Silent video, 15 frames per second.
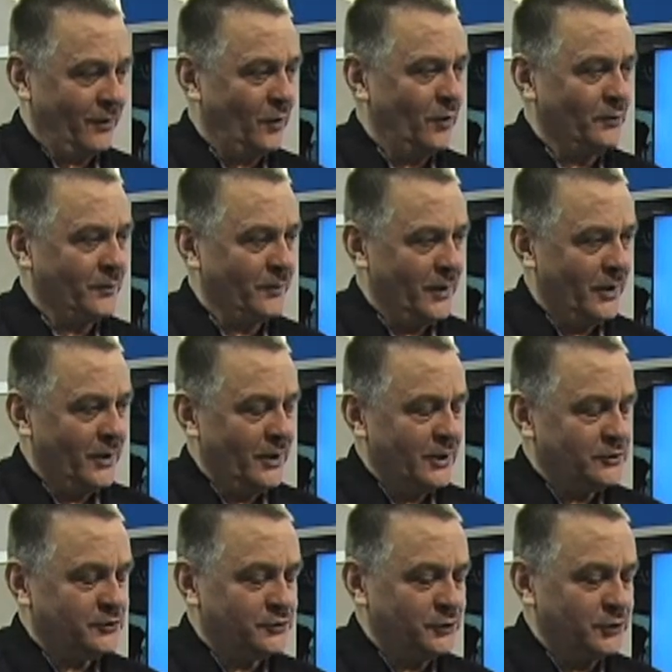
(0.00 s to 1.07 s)
whole
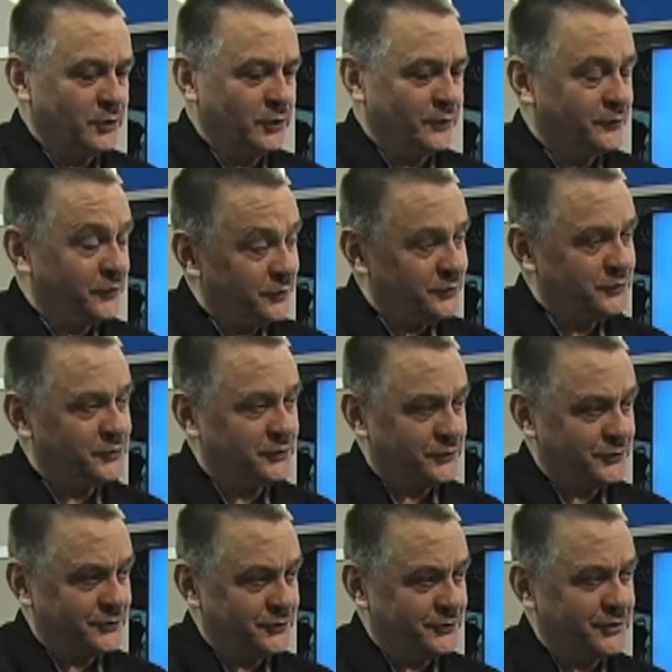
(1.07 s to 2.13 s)
slew of
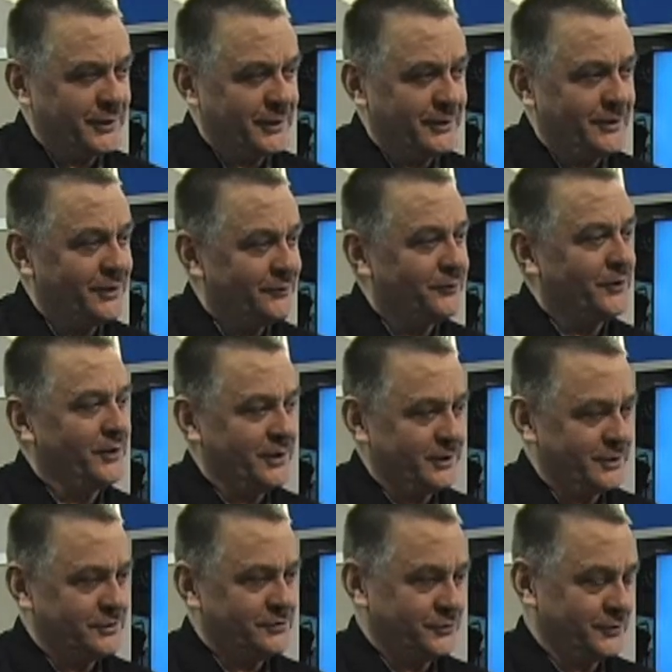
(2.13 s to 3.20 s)
users in different
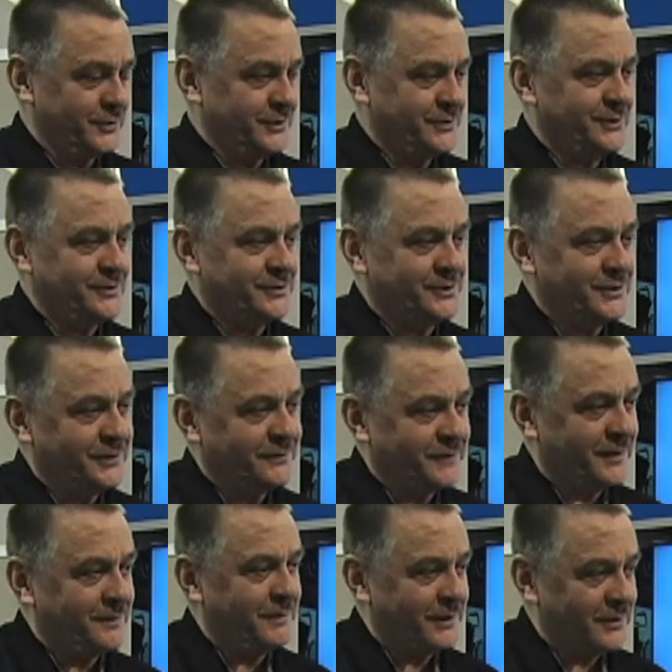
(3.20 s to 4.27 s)
industries to see if
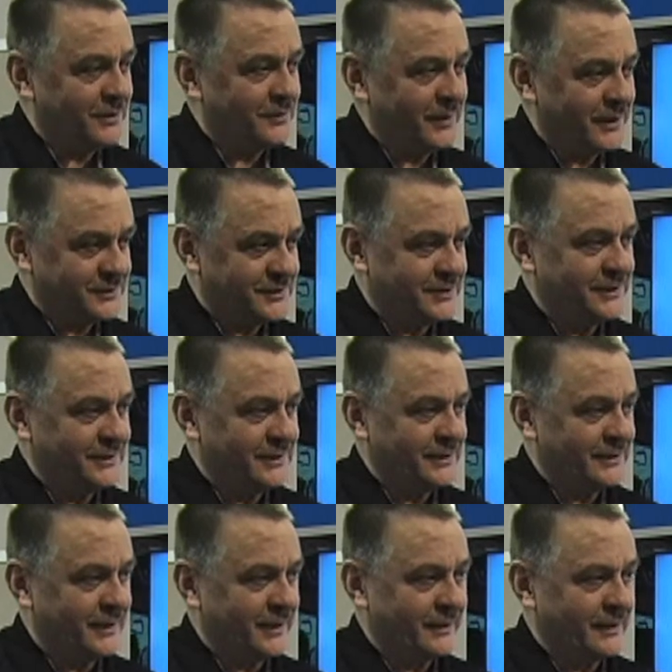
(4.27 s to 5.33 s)
they'd be interested in the
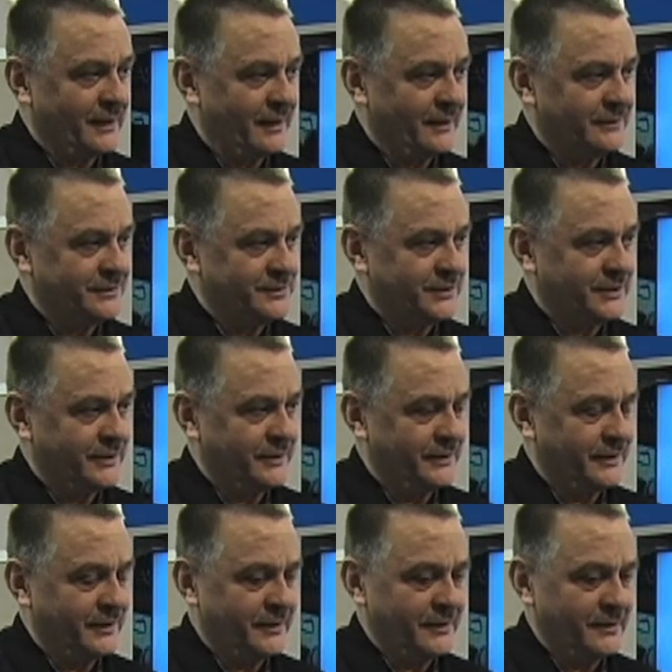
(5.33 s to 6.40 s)
technology,
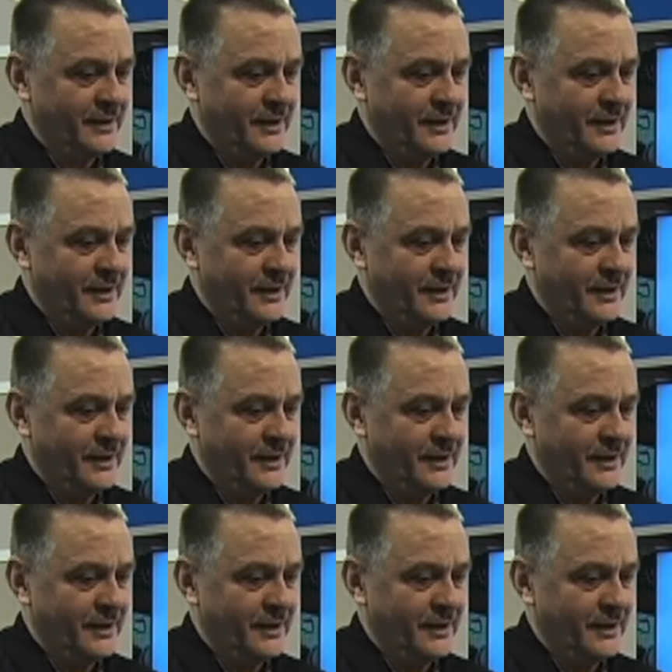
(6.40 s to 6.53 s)
and